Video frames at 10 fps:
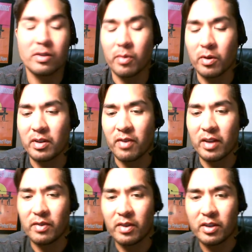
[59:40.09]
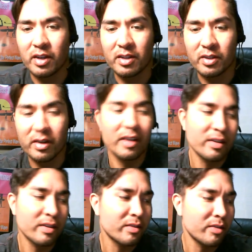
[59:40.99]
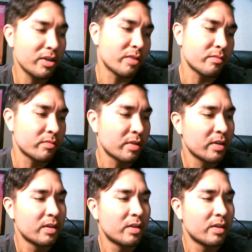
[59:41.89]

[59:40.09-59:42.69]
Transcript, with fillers: And then that's the person that finds Fifty Shades of Grey. And, you know,